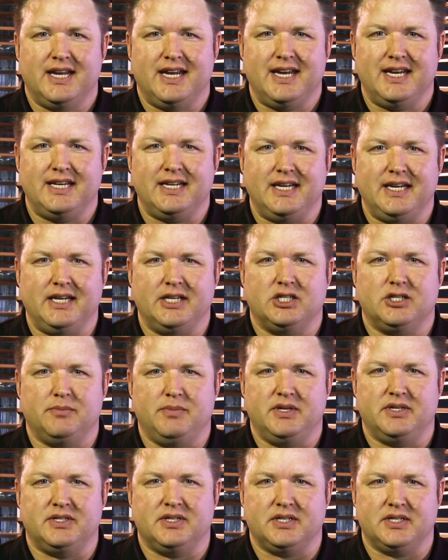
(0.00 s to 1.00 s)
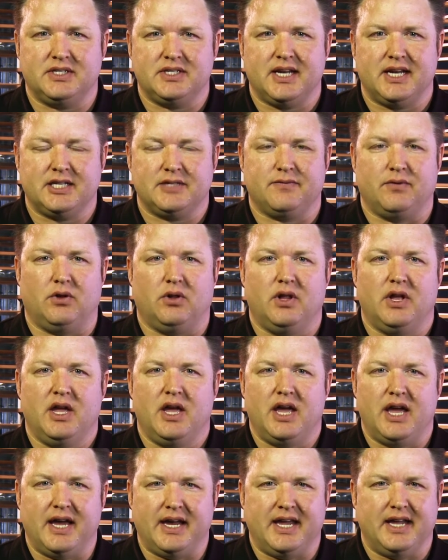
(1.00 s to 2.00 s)
it needs to be successful
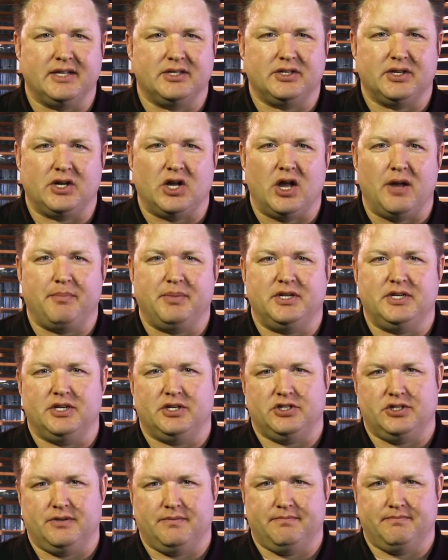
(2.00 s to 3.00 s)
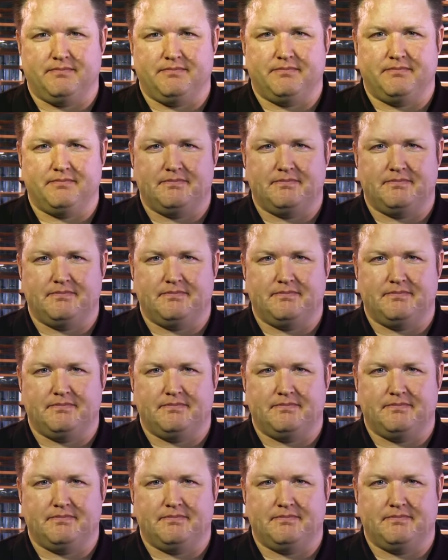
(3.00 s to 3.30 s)
against the competition.